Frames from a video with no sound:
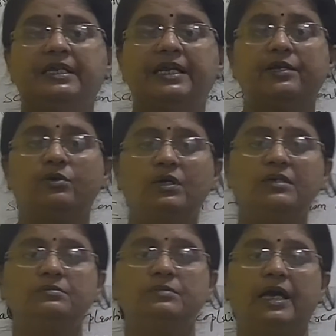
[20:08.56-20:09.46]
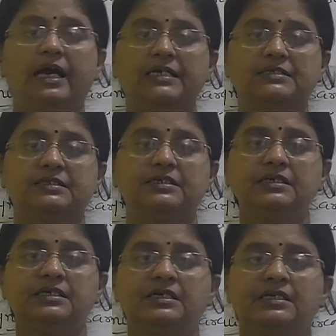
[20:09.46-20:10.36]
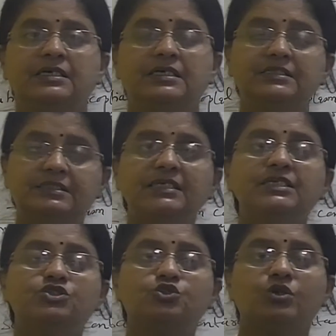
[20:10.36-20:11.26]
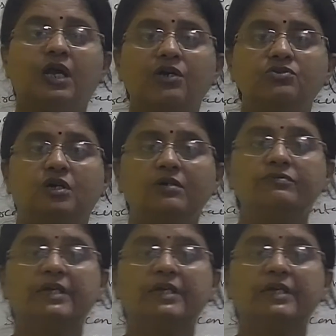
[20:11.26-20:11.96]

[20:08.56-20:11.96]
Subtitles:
reticulum is the storehouse of